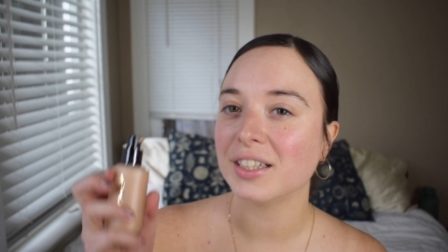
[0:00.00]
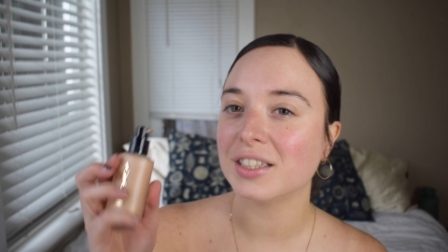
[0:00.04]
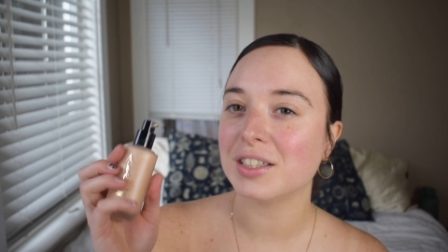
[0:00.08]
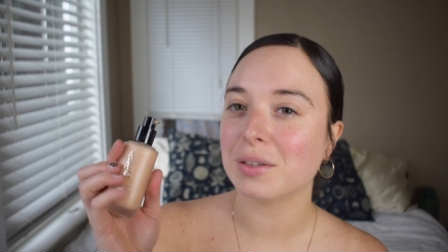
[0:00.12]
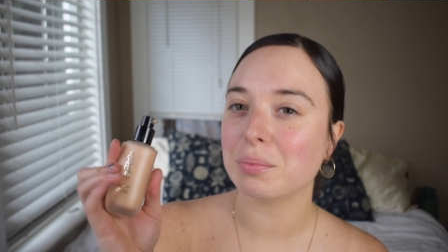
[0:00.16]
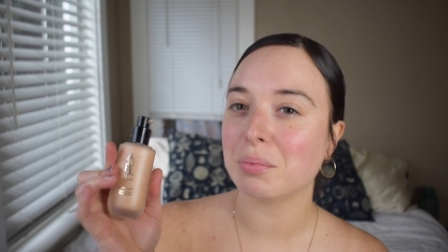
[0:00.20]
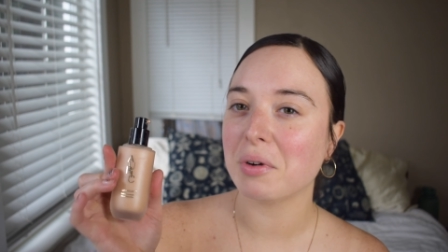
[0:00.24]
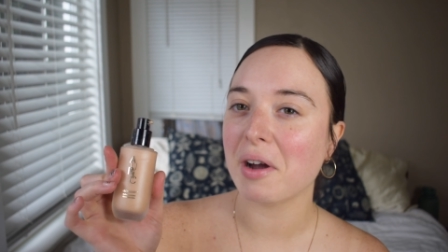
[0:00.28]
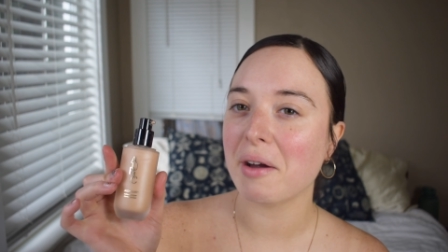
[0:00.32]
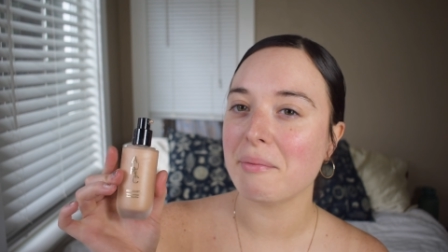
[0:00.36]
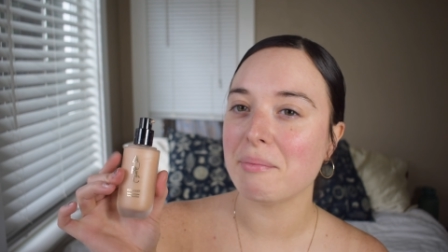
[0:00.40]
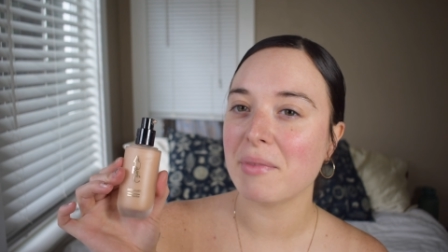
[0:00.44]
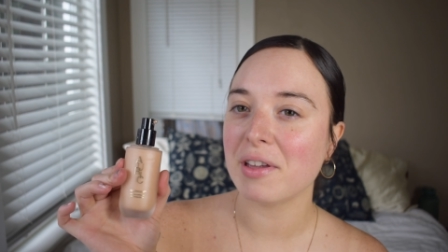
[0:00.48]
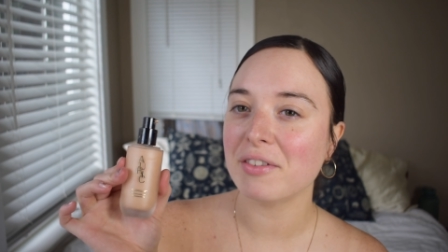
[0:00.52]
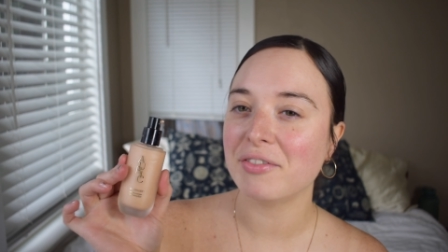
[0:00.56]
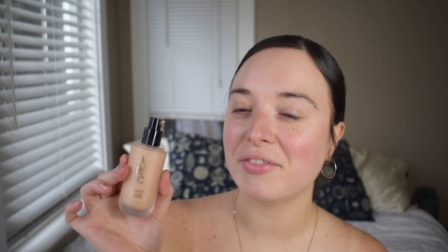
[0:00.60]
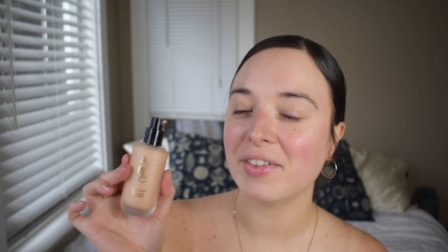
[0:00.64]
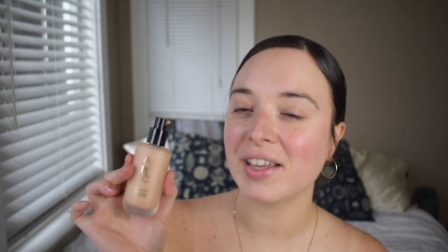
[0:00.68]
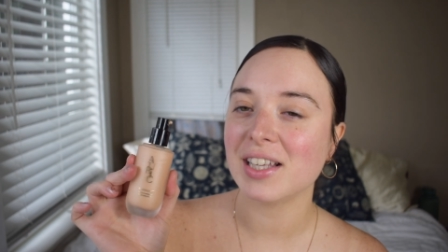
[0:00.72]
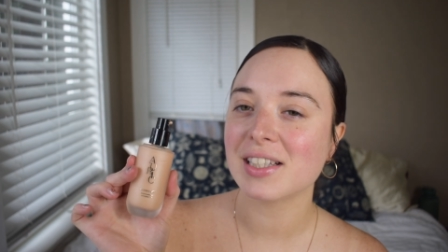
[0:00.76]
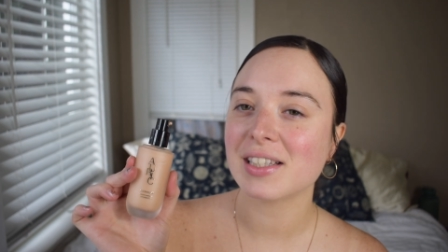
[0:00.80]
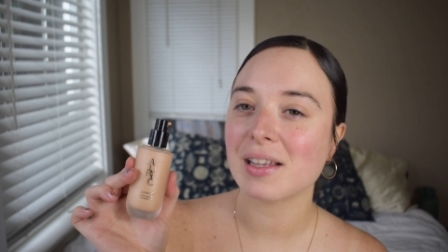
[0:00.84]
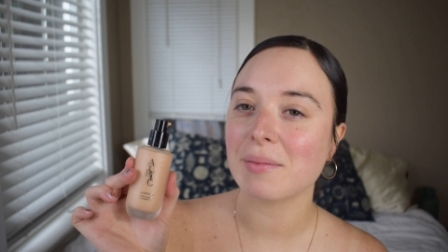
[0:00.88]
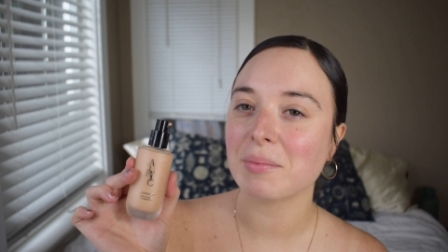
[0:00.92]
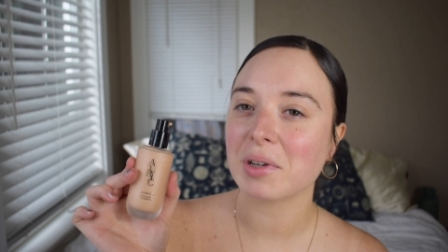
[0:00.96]
to prime my
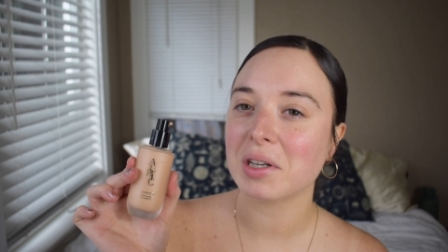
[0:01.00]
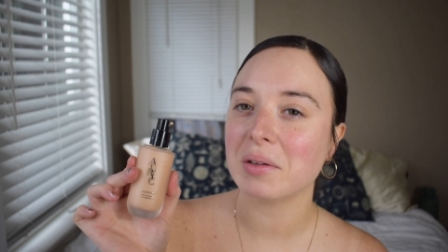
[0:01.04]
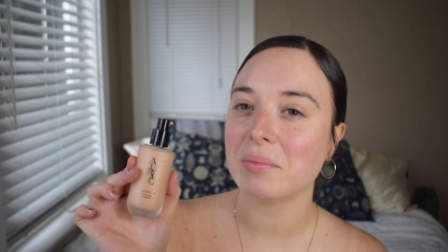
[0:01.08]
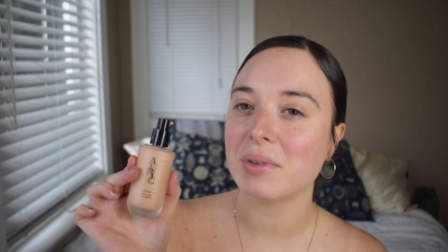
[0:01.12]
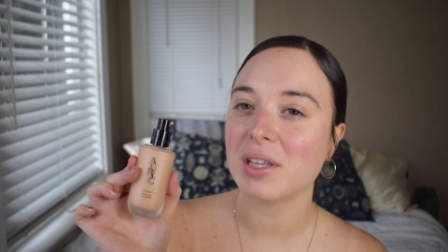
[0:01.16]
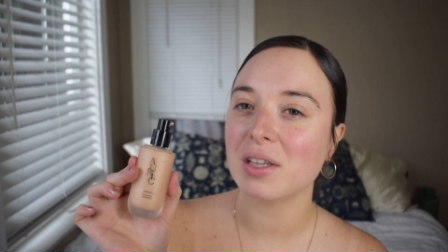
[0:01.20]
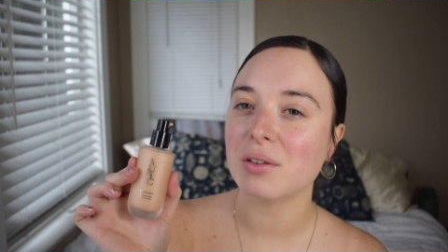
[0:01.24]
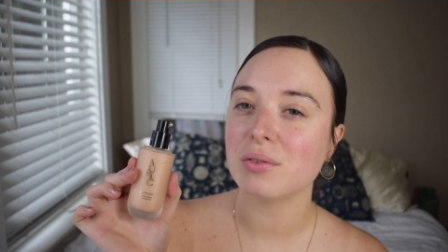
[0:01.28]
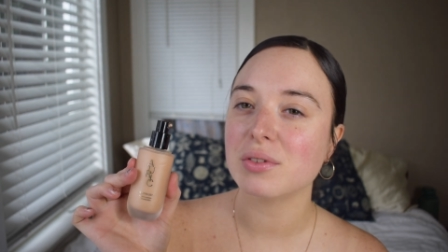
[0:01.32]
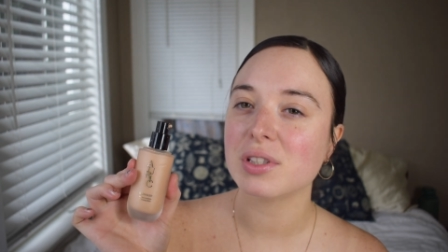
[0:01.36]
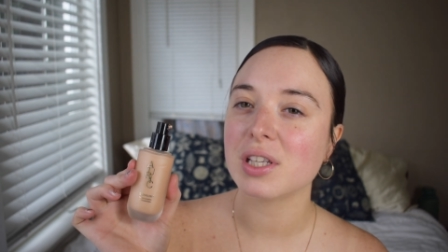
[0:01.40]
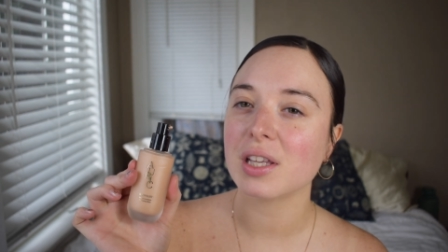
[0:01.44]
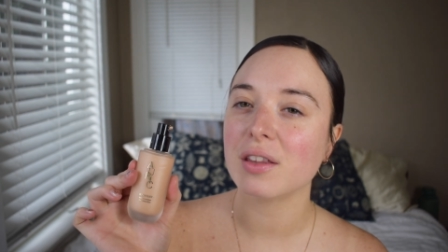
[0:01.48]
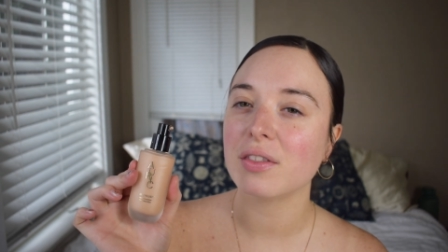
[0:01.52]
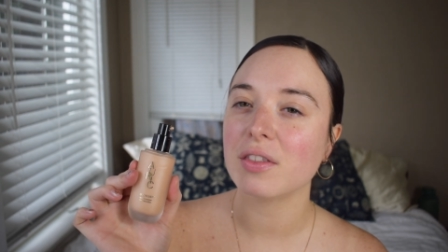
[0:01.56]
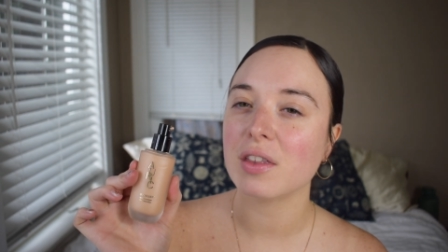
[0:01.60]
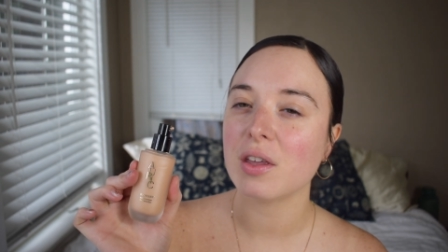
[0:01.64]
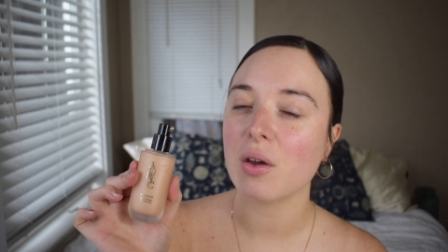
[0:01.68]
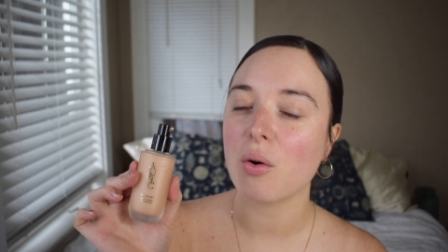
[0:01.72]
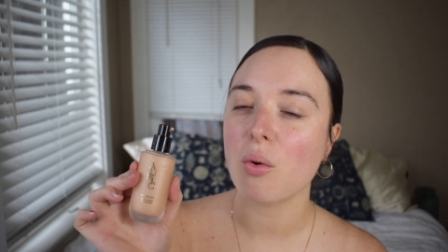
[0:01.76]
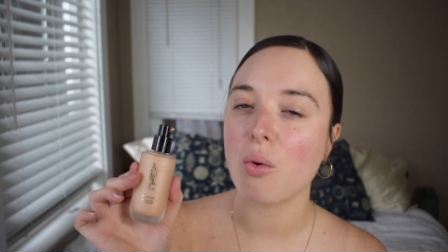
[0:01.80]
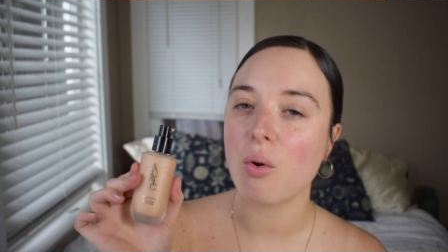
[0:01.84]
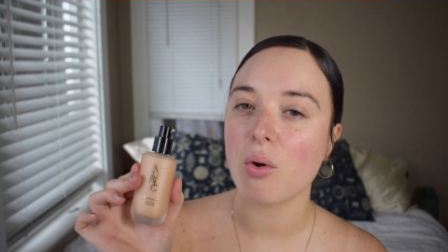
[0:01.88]
face, I'm gonna be using the